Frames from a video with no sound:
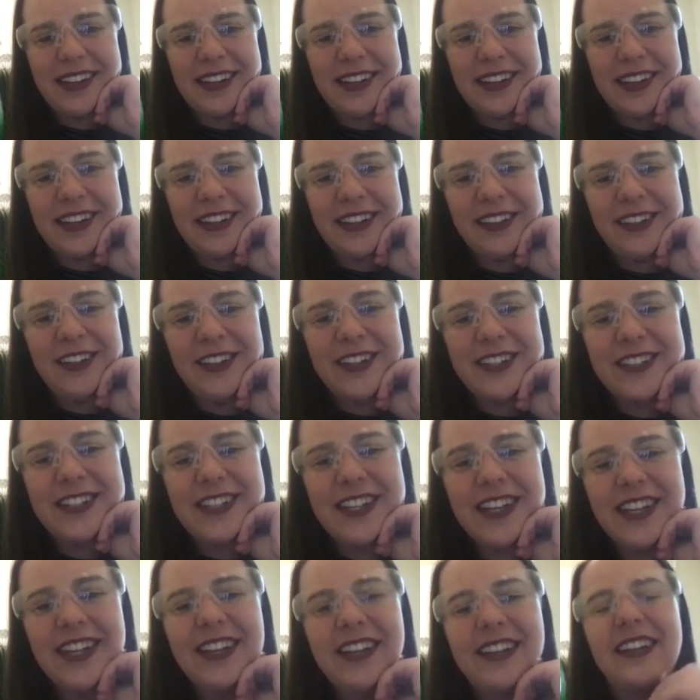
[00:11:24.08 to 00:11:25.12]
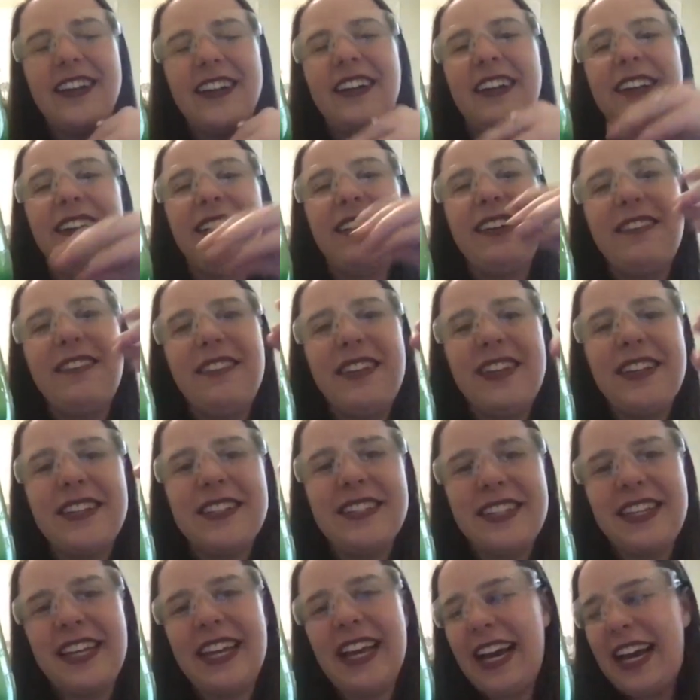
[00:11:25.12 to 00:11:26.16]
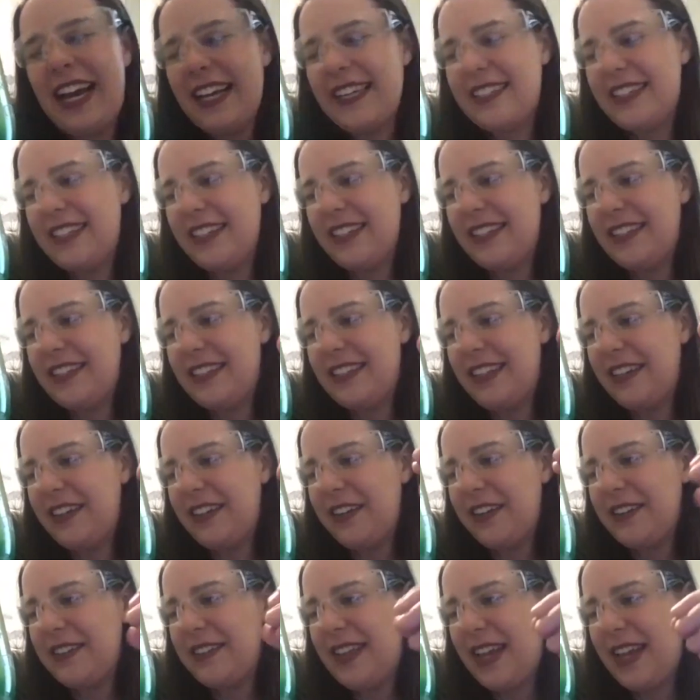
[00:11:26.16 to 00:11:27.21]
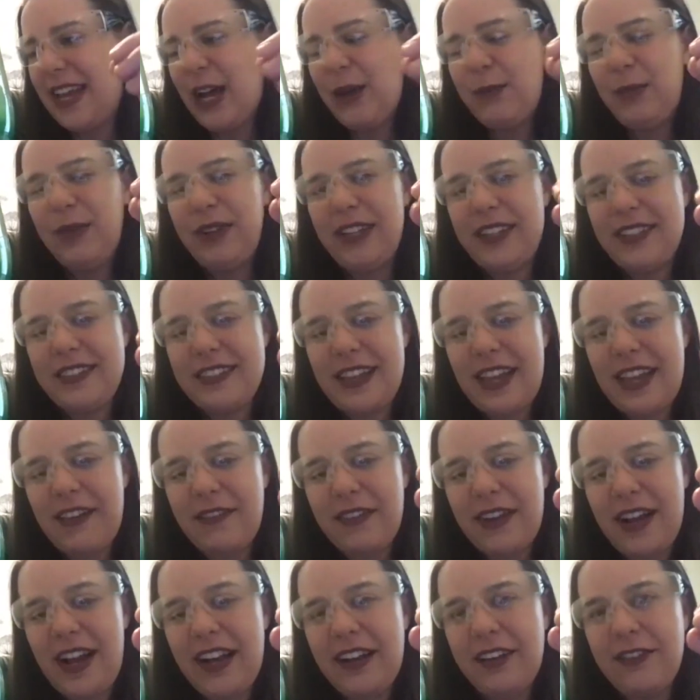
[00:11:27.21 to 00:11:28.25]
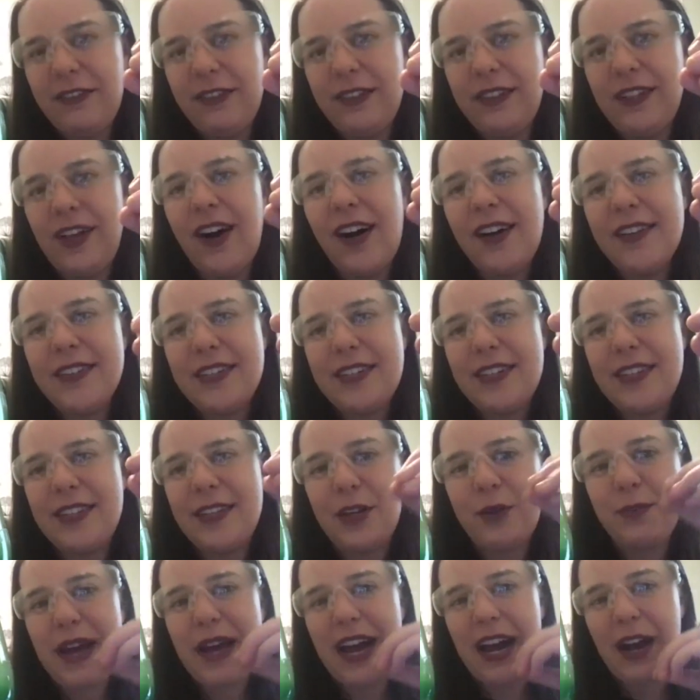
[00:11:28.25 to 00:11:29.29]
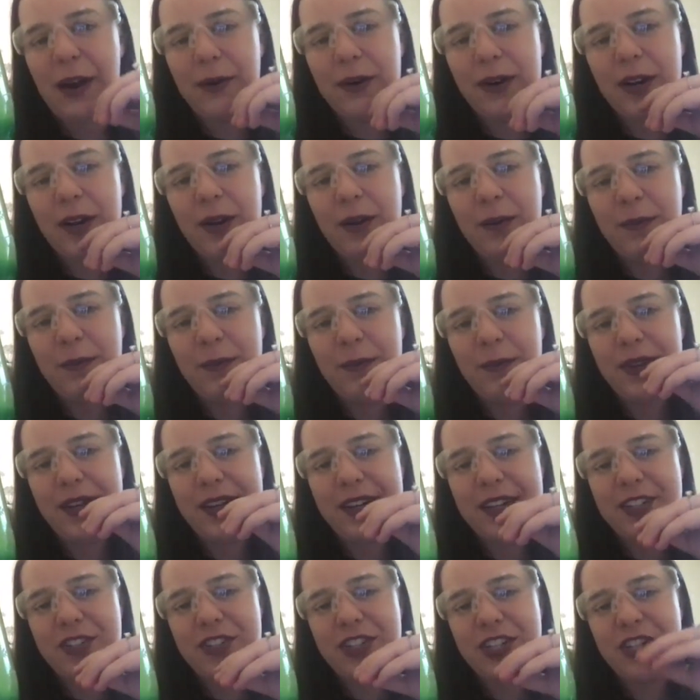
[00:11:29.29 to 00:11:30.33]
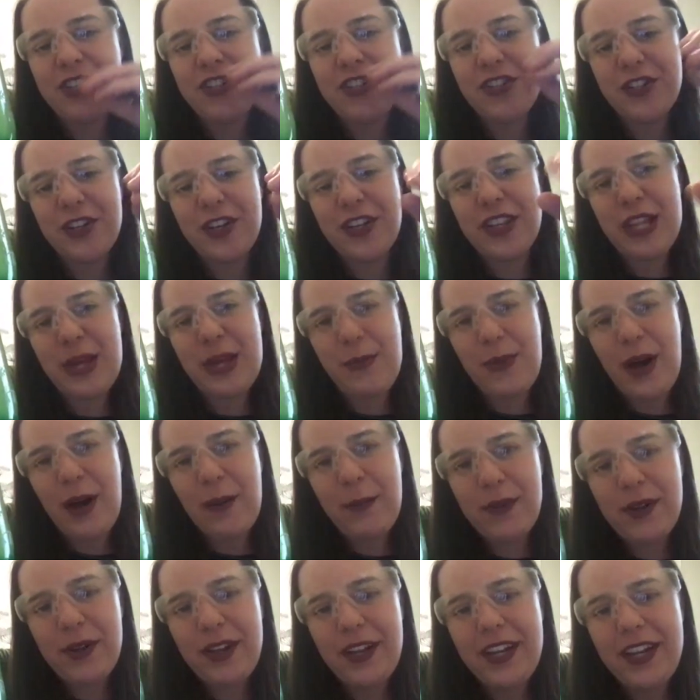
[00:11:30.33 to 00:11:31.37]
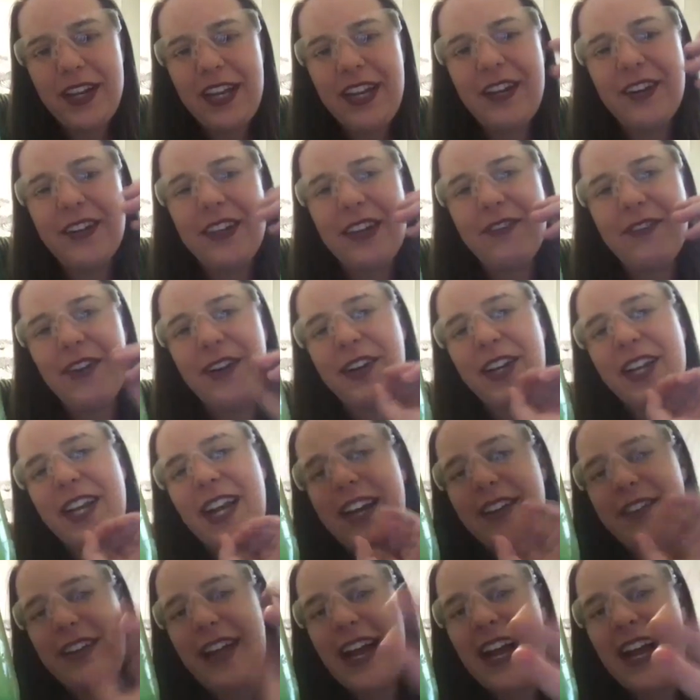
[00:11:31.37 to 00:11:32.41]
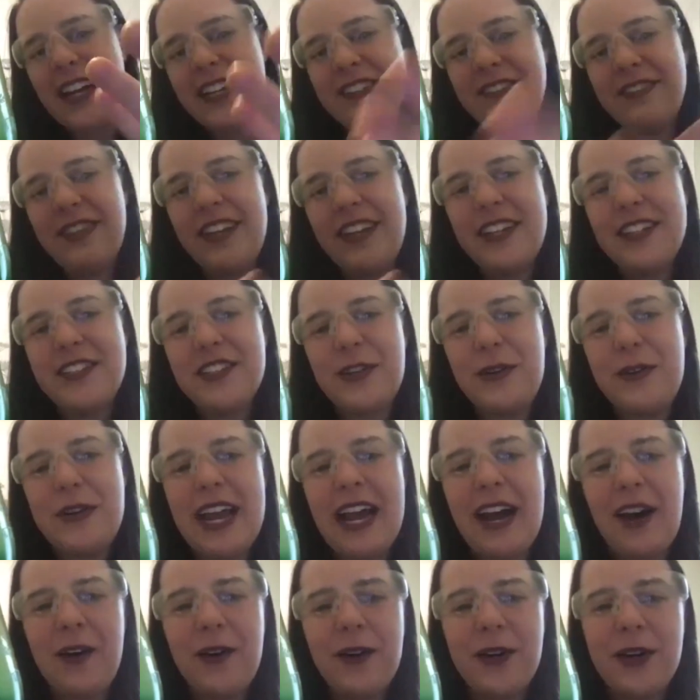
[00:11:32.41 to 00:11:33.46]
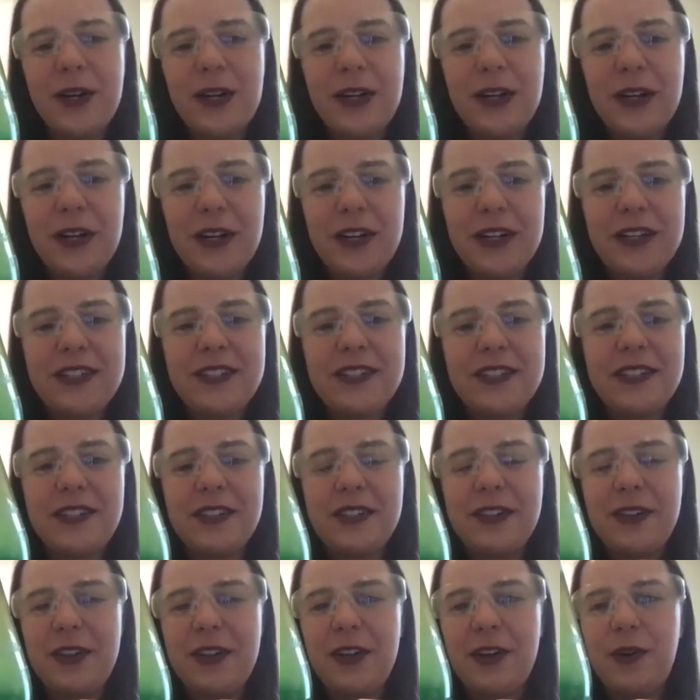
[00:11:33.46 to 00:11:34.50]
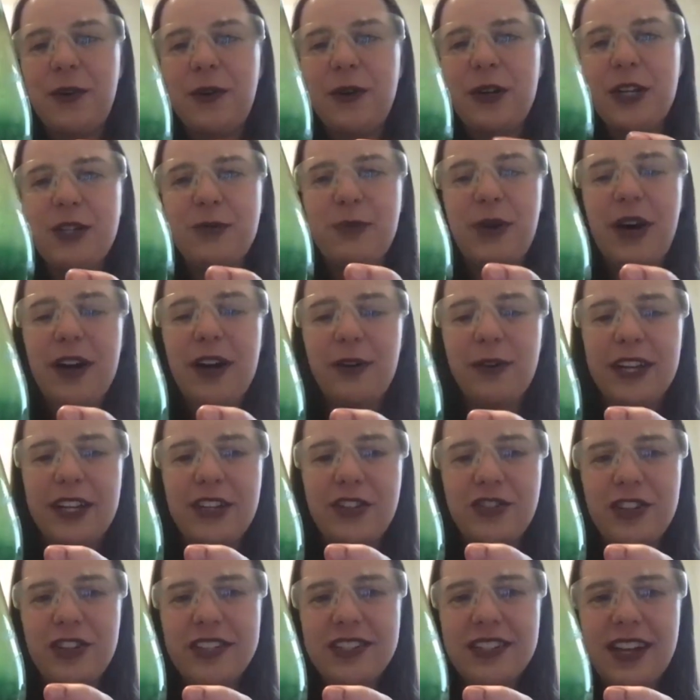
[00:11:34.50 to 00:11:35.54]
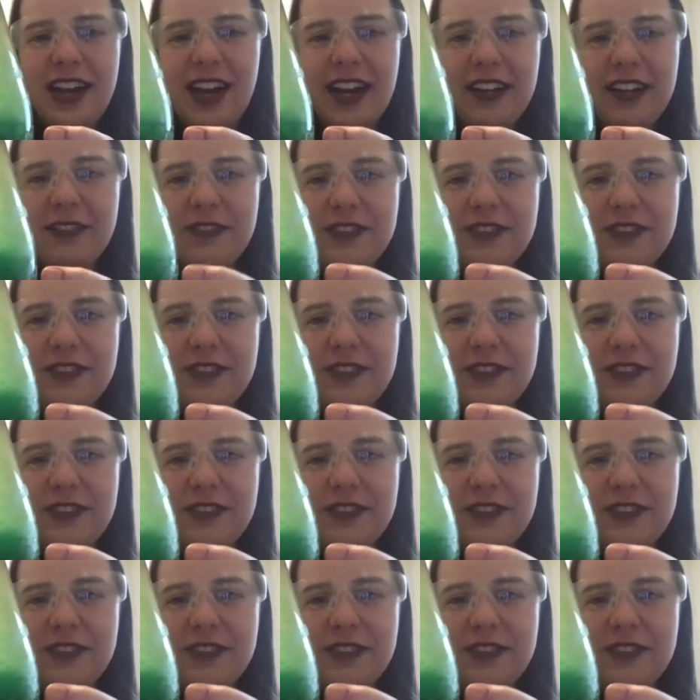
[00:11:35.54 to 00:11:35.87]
It looks like Olivia's gases in her tablets have kind of lost their power because she shook them up. You know, they've already kind of activated. So now her orange bottle can just kind of